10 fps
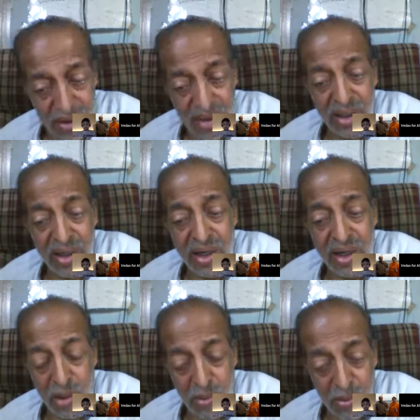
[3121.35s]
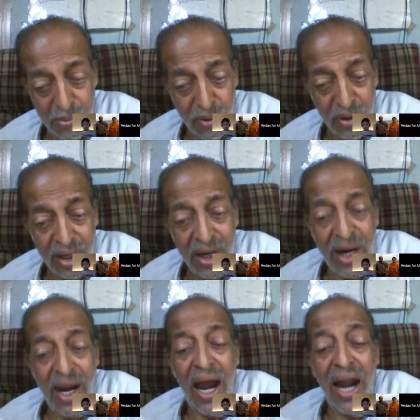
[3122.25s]
butter and herbal powder,
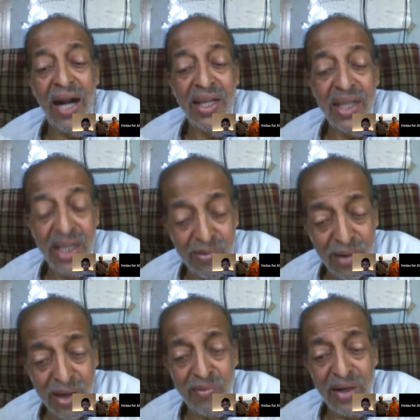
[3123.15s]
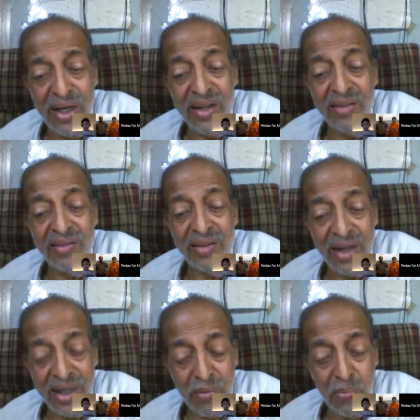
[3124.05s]
and even when it is
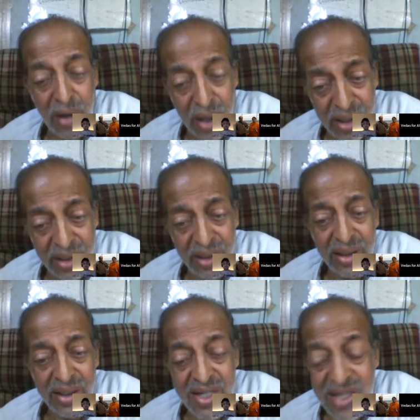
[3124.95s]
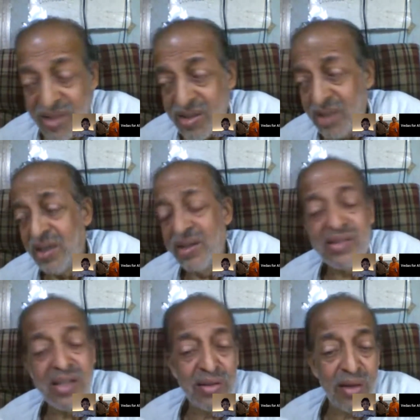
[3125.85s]
getting burnt, just at a
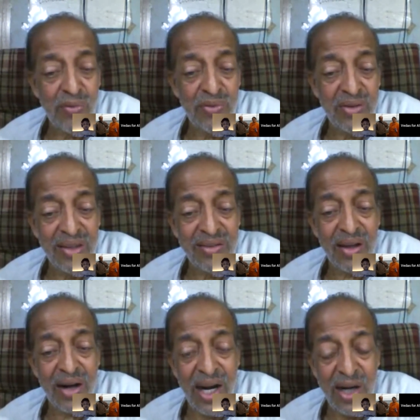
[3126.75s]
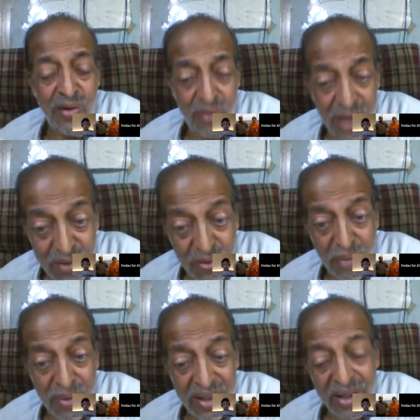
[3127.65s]
distance of 6 or 8 feet from
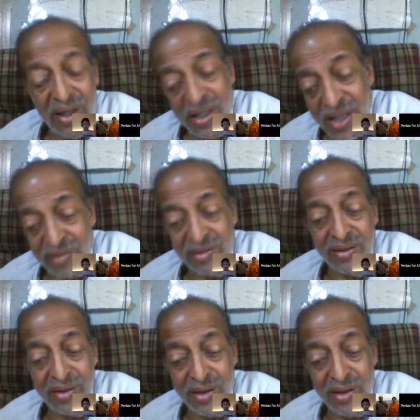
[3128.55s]
it, yes,